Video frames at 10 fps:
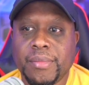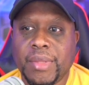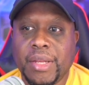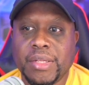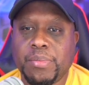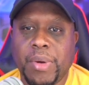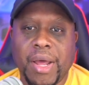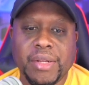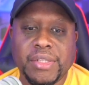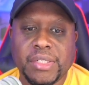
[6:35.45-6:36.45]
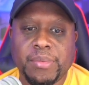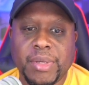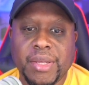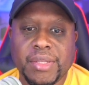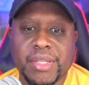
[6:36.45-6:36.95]
and it's probably just
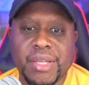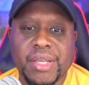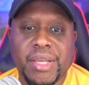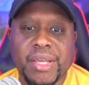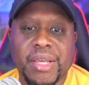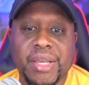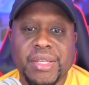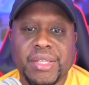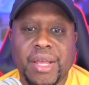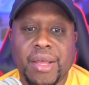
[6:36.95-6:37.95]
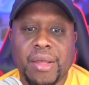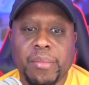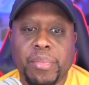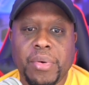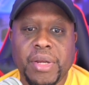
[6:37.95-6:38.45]
because he's uh,
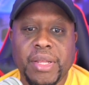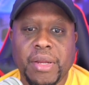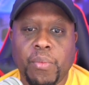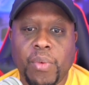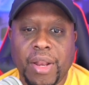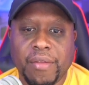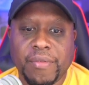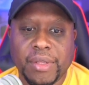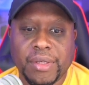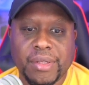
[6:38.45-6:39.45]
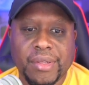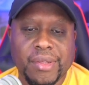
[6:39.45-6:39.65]
pretty irrelevant